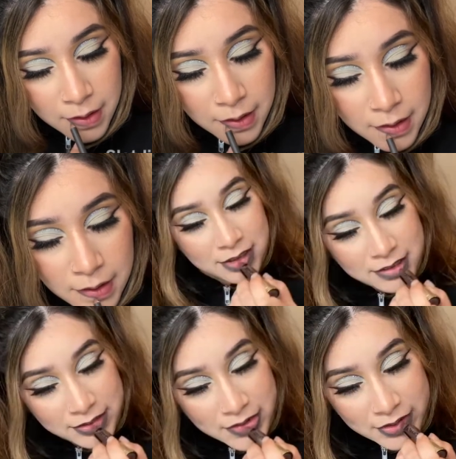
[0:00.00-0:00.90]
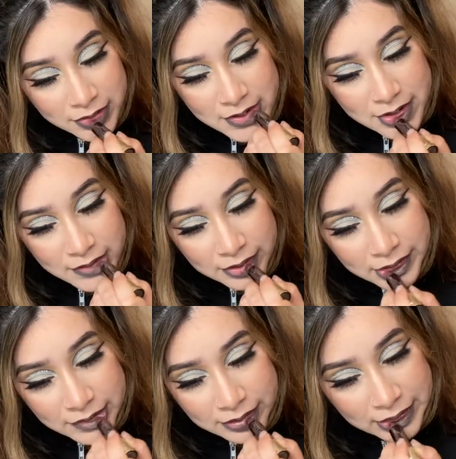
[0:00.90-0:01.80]
and then I'll be using
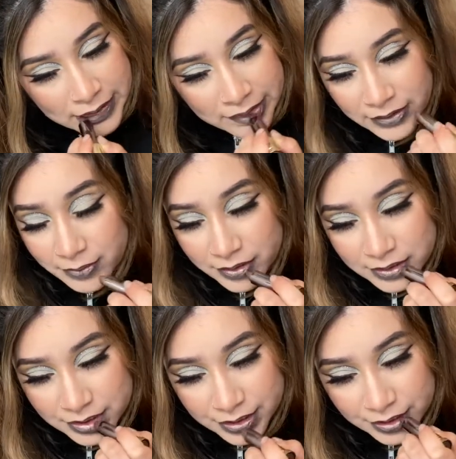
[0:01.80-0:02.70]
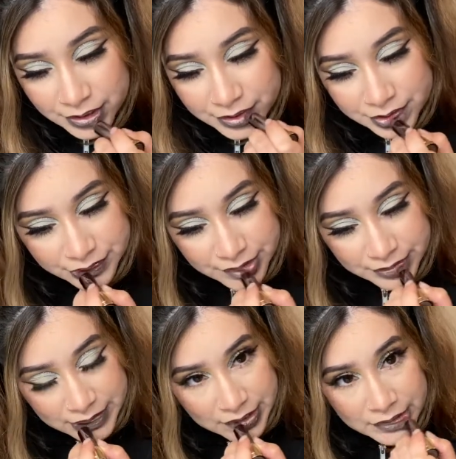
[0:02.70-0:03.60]
the Urban Decay
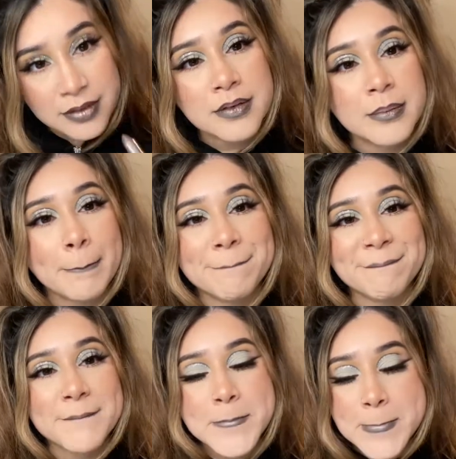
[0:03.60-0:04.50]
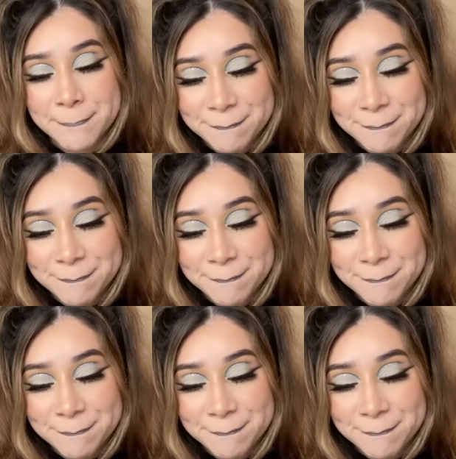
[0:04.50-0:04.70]
Studded in Metallic.